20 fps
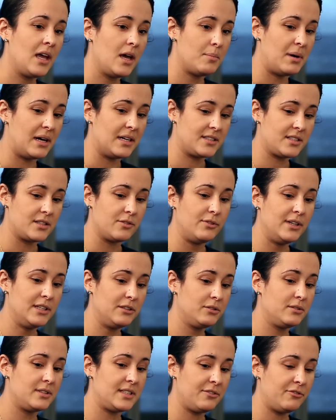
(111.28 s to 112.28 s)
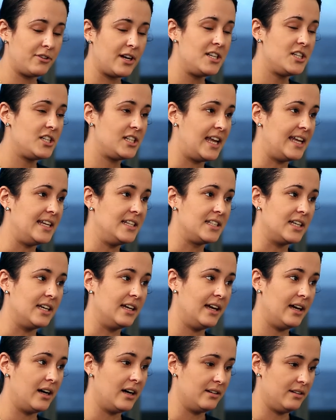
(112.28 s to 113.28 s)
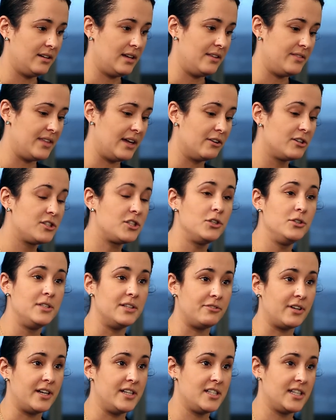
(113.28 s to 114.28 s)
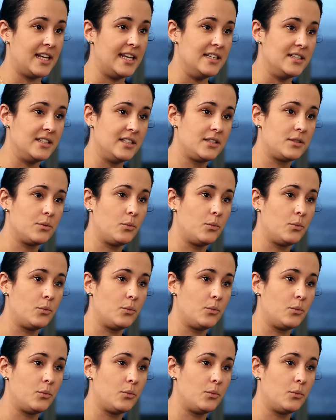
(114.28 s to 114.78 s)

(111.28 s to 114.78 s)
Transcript: But the real differentiator, there are two differentiators.